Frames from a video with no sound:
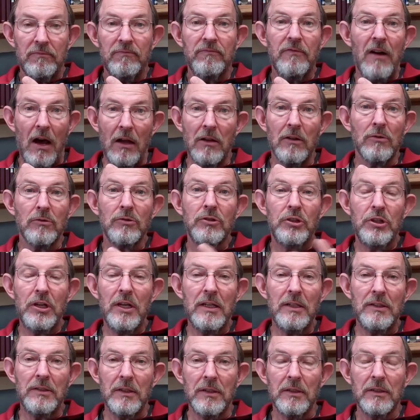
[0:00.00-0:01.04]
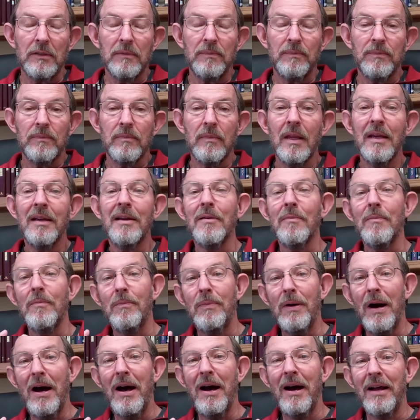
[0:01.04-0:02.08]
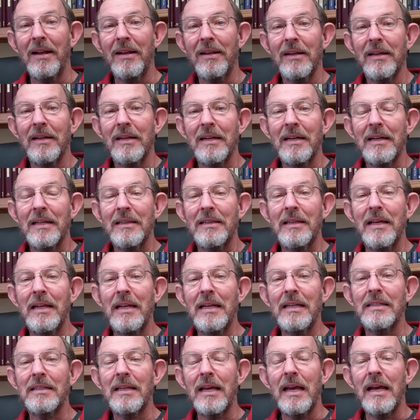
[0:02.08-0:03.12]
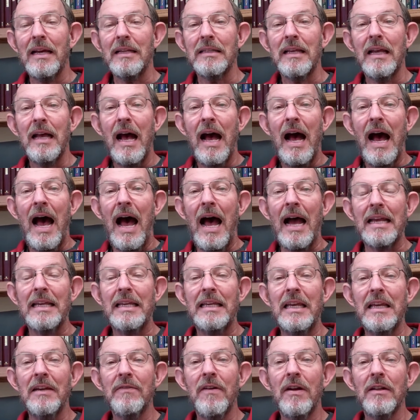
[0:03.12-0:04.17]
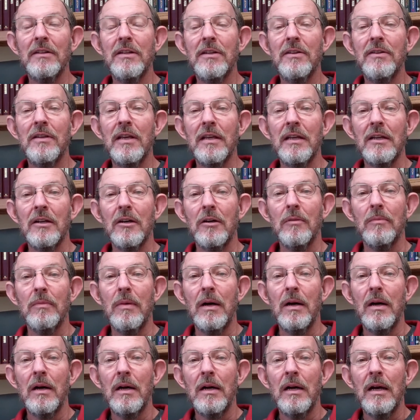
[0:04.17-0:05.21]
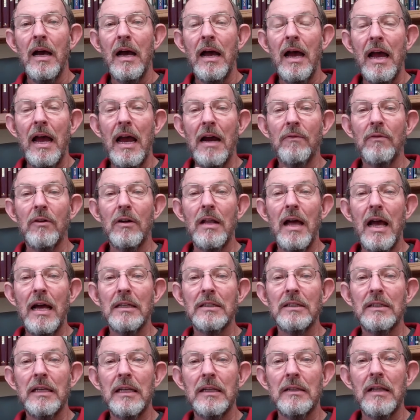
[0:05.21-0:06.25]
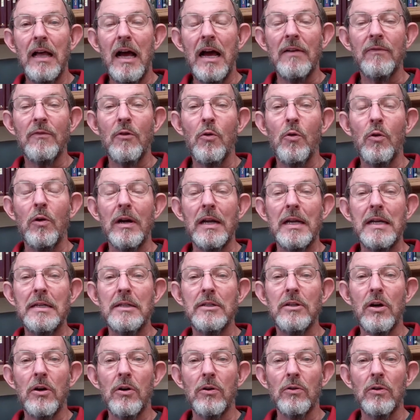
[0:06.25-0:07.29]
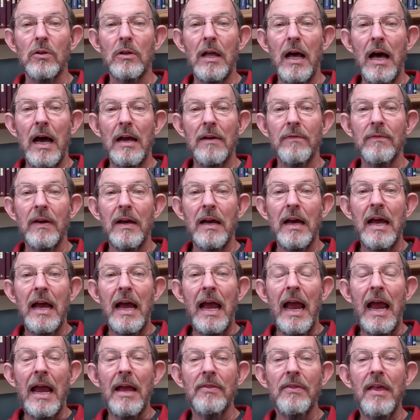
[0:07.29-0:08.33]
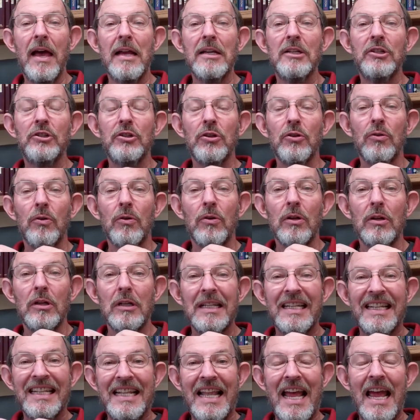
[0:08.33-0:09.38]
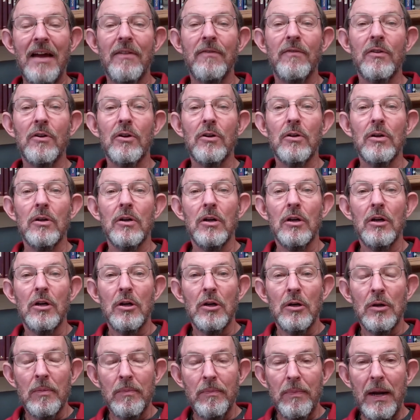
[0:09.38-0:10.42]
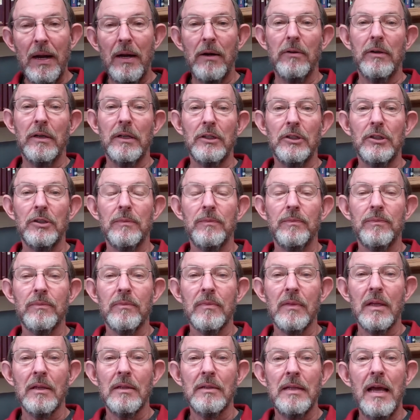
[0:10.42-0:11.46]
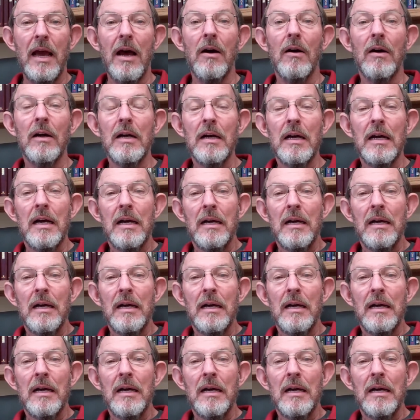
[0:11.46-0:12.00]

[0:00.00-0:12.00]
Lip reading: follows Jesus. But then he says, I give unto them everlasting life or eternal life, and they shall never perish. Now,